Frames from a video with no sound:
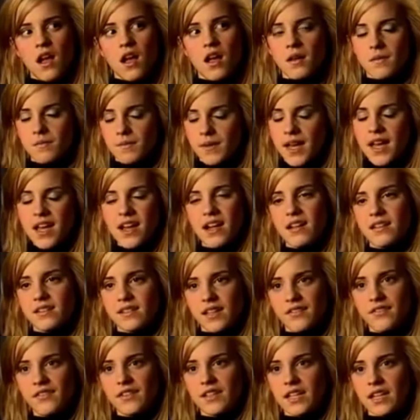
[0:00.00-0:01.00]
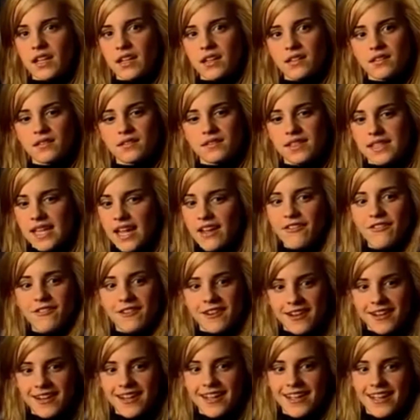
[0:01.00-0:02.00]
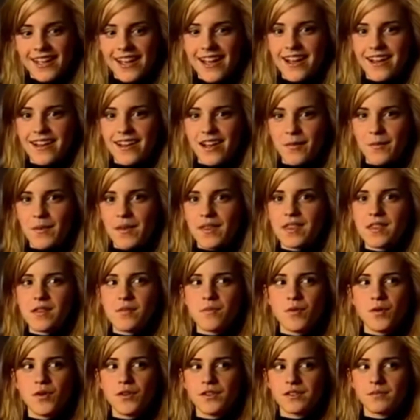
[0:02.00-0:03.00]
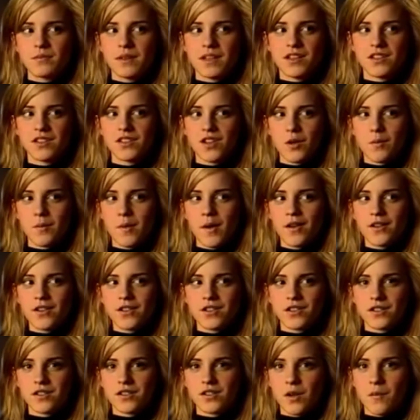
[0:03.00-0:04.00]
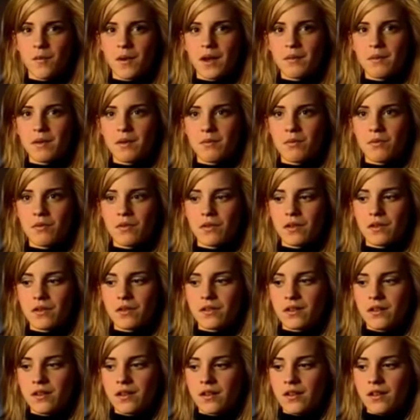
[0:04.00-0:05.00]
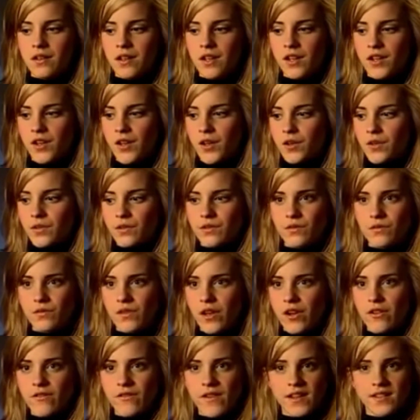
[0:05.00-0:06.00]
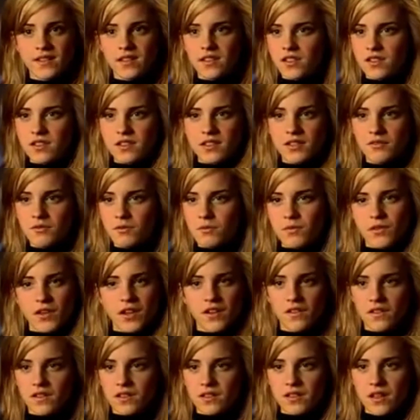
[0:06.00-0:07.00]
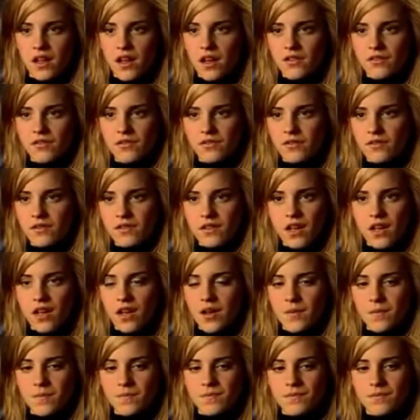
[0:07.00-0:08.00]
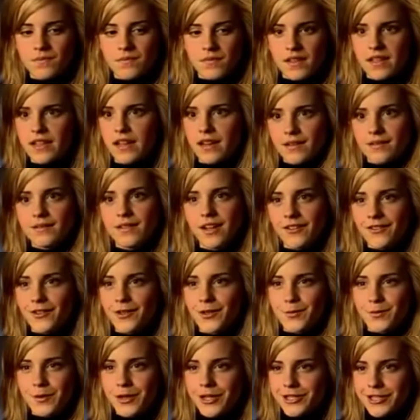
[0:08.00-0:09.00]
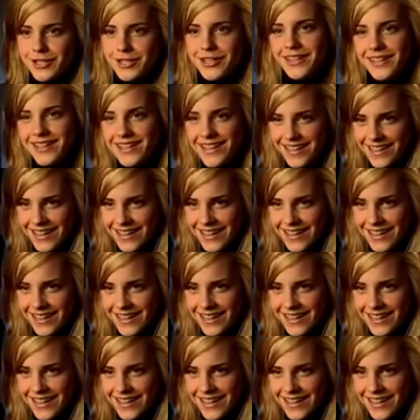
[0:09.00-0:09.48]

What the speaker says: Yeah, definitely, yeah. I mean, the books mean so much to so many people, and there are fans that just live and breathe the stuff. Yeah, I feel the pressure.